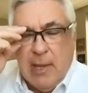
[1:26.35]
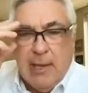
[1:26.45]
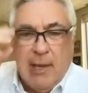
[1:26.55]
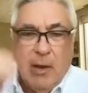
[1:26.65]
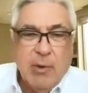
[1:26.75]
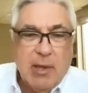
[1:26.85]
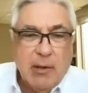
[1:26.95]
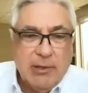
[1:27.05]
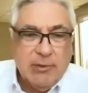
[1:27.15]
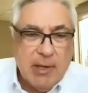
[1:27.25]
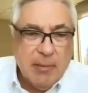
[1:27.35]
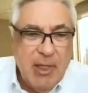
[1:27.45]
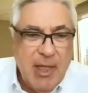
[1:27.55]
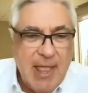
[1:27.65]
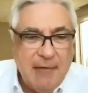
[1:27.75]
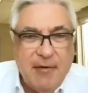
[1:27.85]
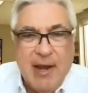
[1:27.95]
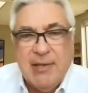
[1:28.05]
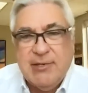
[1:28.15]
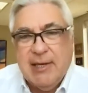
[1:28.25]
Yeah, we yes we completed that
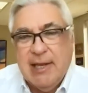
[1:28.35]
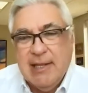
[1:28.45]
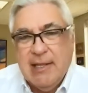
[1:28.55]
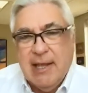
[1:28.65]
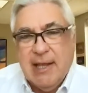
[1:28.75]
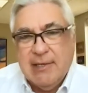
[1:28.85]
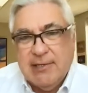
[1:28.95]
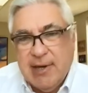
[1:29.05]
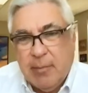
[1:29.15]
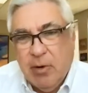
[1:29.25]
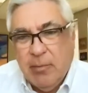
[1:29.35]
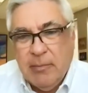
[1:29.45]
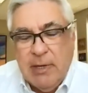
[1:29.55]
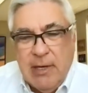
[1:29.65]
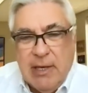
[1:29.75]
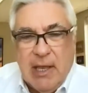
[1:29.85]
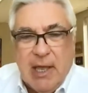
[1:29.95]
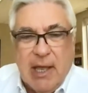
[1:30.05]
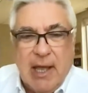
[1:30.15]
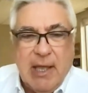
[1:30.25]
financing in uh, December.
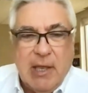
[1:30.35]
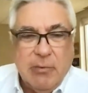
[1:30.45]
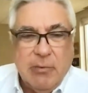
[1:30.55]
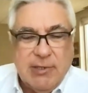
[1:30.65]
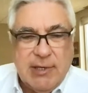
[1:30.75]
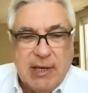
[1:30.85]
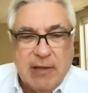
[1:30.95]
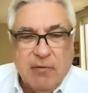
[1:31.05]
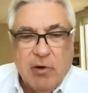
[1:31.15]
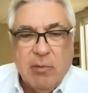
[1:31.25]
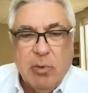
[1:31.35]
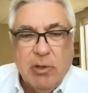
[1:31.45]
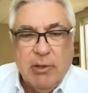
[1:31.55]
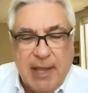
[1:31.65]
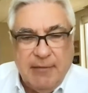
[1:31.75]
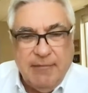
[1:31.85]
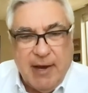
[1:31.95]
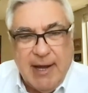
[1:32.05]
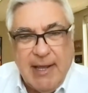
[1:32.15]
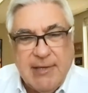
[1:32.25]
Uh, it was a uh, convertible debt
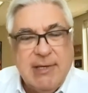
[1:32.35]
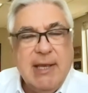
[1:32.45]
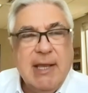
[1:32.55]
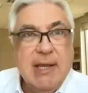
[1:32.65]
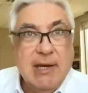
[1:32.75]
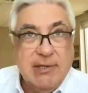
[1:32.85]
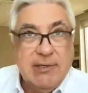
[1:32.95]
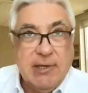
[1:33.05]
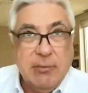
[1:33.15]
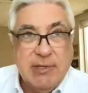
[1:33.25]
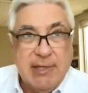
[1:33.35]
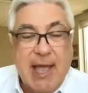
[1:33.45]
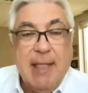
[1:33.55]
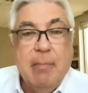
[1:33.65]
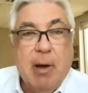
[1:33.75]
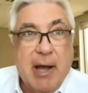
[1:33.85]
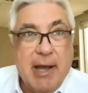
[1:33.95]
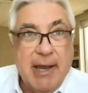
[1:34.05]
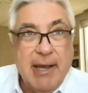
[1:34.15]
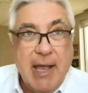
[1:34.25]
financing. It is uh, was led
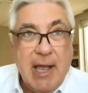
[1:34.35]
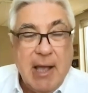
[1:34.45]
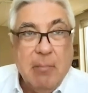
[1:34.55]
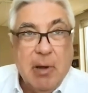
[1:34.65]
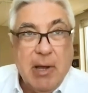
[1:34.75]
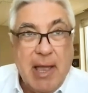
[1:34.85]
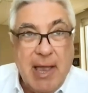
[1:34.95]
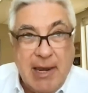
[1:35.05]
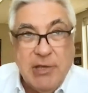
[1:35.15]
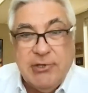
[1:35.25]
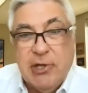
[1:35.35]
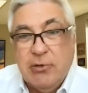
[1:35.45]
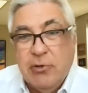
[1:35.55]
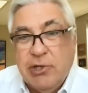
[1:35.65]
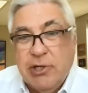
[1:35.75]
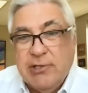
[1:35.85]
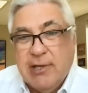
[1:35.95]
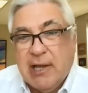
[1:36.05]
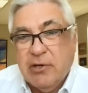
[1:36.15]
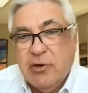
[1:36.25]
by about eight institutions
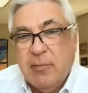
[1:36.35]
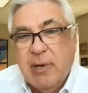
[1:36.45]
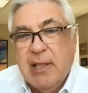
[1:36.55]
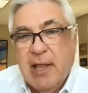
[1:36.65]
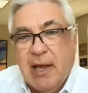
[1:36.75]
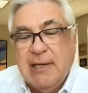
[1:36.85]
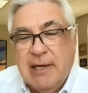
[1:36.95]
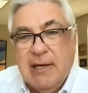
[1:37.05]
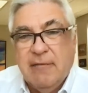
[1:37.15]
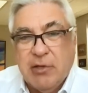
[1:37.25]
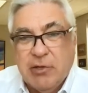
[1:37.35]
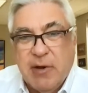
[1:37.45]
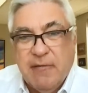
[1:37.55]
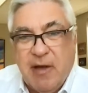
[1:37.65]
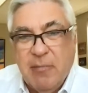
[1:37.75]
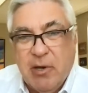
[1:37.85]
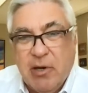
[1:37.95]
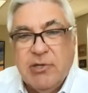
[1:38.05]
that contributed 19 of the 25 million.